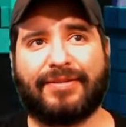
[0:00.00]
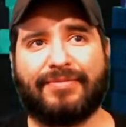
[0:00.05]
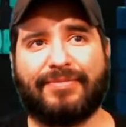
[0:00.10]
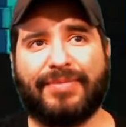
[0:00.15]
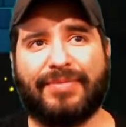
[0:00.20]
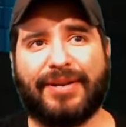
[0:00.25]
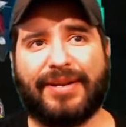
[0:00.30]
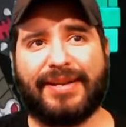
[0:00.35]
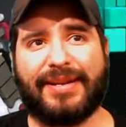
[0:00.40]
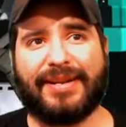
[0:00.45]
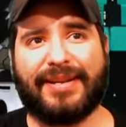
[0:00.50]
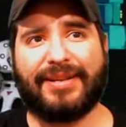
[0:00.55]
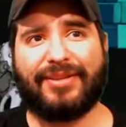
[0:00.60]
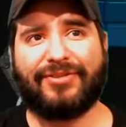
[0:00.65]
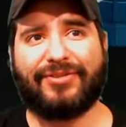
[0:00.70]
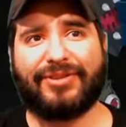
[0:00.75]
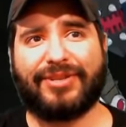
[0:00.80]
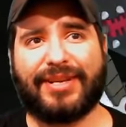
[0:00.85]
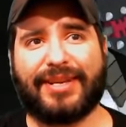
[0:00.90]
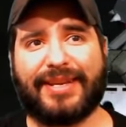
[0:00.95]
but it
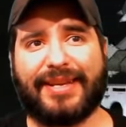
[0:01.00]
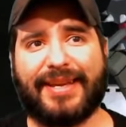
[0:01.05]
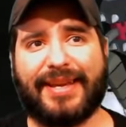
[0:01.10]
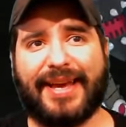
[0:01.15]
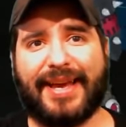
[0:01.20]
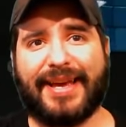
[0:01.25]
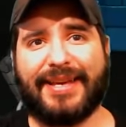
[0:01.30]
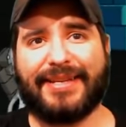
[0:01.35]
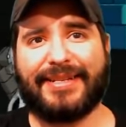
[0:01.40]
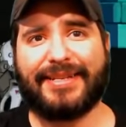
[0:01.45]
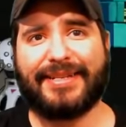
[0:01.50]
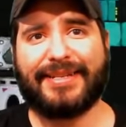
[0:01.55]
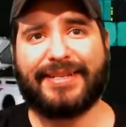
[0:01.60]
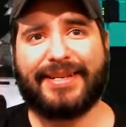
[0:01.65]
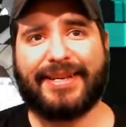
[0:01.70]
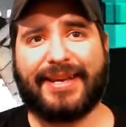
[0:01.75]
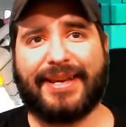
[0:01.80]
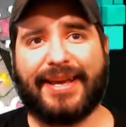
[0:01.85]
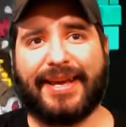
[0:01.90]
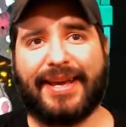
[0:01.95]
looks like he has
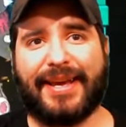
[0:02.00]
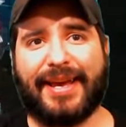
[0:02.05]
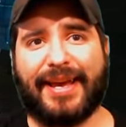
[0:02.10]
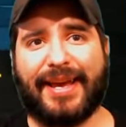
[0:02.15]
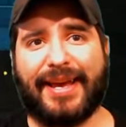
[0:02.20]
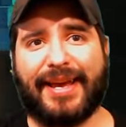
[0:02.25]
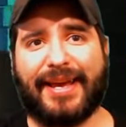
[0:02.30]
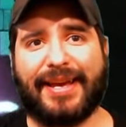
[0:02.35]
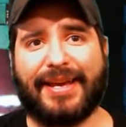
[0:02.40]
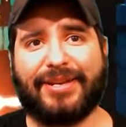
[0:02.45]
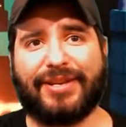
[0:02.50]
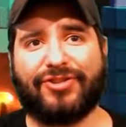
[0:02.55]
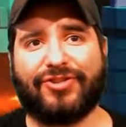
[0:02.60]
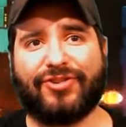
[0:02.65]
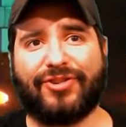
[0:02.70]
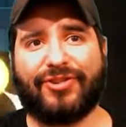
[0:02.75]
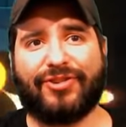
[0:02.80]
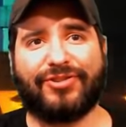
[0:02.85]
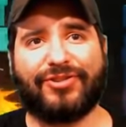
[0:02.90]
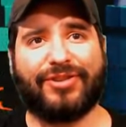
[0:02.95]
a
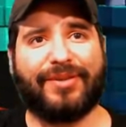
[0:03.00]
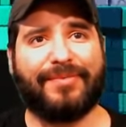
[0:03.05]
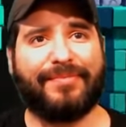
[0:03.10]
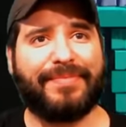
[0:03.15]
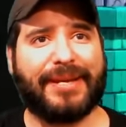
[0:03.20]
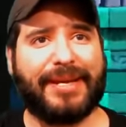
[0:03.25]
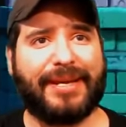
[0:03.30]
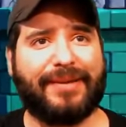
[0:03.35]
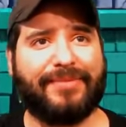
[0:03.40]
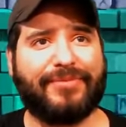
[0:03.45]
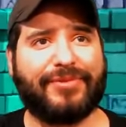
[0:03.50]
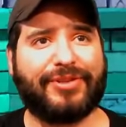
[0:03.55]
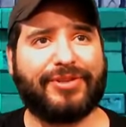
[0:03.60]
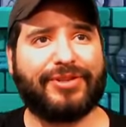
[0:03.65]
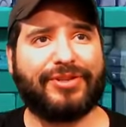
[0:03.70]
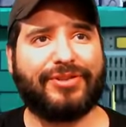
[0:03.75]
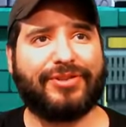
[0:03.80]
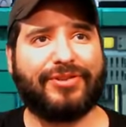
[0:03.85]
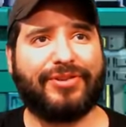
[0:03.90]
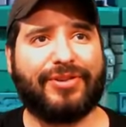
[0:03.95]
charge up beam, which
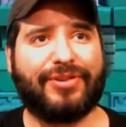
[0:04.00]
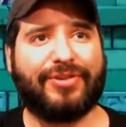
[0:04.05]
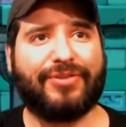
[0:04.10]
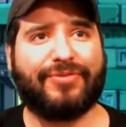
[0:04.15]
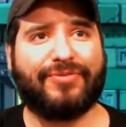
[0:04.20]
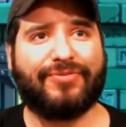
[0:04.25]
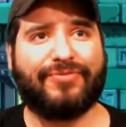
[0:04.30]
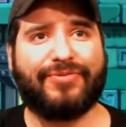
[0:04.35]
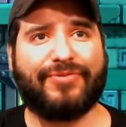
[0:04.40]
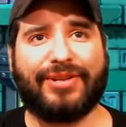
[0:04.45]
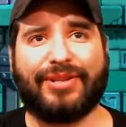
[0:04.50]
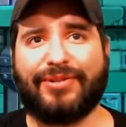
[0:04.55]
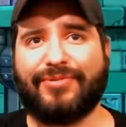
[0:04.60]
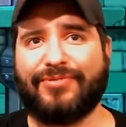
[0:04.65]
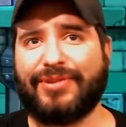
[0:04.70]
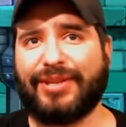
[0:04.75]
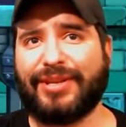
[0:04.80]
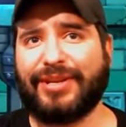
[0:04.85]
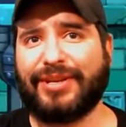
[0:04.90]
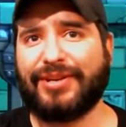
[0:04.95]
is really,
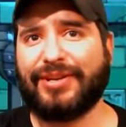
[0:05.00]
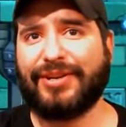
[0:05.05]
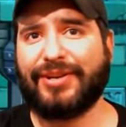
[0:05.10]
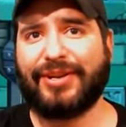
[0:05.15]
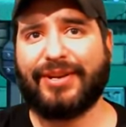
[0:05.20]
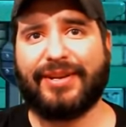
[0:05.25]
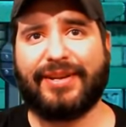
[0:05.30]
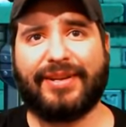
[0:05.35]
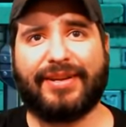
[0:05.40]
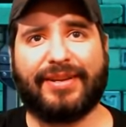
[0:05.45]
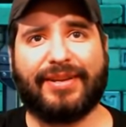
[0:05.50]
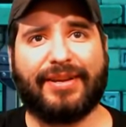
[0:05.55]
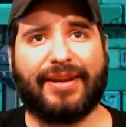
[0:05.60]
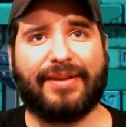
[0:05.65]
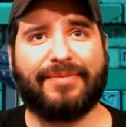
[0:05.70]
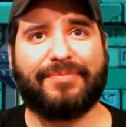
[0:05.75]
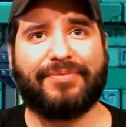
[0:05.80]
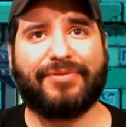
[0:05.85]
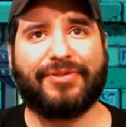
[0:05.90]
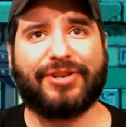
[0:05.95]
really good.
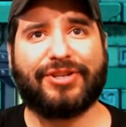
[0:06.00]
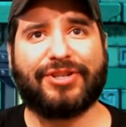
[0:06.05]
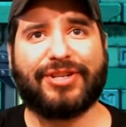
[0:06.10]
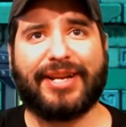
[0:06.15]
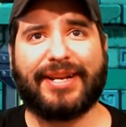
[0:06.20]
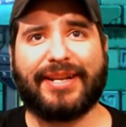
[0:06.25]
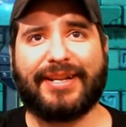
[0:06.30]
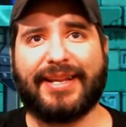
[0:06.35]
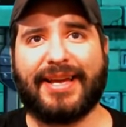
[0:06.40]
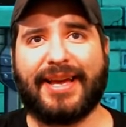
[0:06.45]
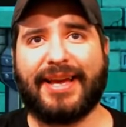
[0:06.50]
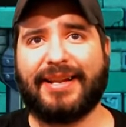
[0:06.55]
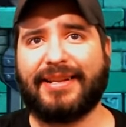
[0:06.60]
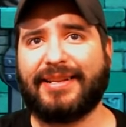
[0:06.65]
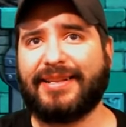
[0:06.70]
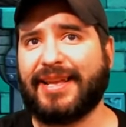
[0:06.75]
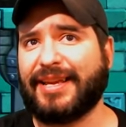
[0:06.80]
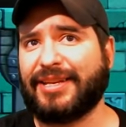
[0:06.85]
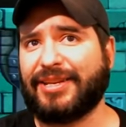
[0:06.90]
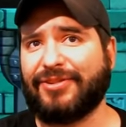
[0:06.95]
I appreciate that.
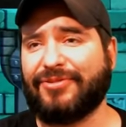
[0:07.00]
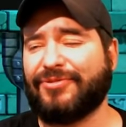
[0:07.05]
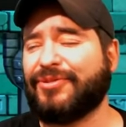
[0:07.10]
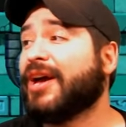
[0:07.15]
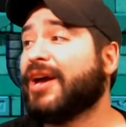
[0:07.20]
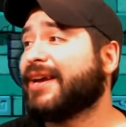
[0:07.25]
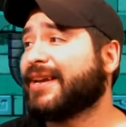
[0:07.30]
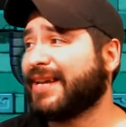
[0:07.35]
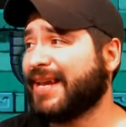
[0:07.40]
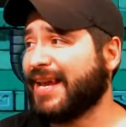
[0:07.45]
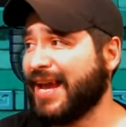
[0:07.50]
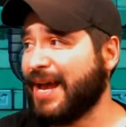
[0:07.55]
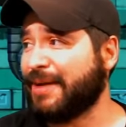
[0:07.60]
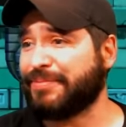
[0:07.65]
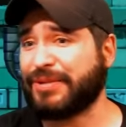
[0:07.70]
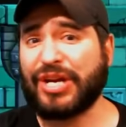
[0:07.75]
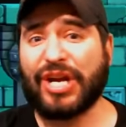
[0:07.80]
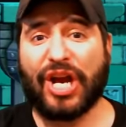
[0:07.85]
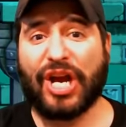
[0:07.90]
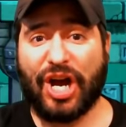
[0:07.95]
Thank you,
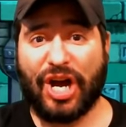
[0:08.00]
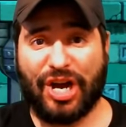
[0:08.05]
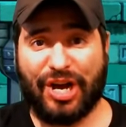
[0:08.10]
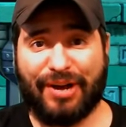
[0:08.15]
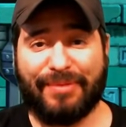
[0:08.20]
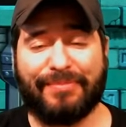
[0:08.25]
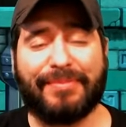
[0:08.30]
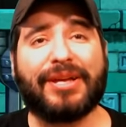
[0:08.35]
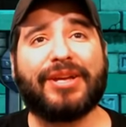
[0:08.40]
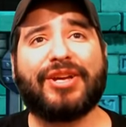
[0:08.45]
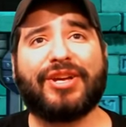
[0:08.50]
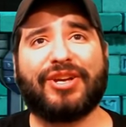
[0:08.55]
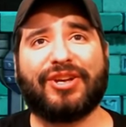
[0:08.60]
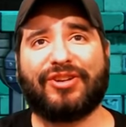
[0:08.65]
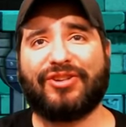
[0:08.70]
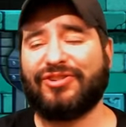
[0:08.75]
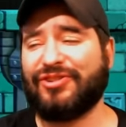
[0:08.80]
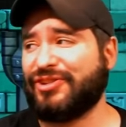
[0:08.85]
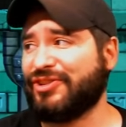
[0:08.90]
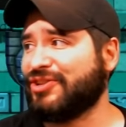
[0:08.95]
Capcom.
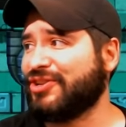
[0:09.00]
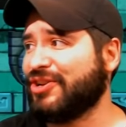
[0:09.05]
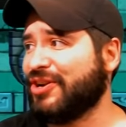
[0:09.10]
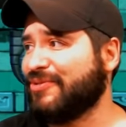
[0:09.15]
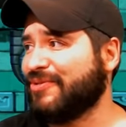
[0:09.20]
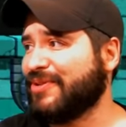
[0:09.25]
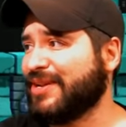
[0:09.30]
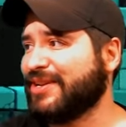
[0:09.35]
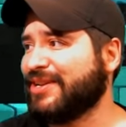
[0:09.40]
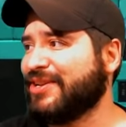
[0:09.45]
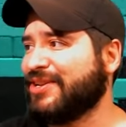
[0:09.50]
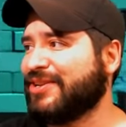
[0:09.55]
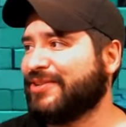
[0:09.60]
Good going.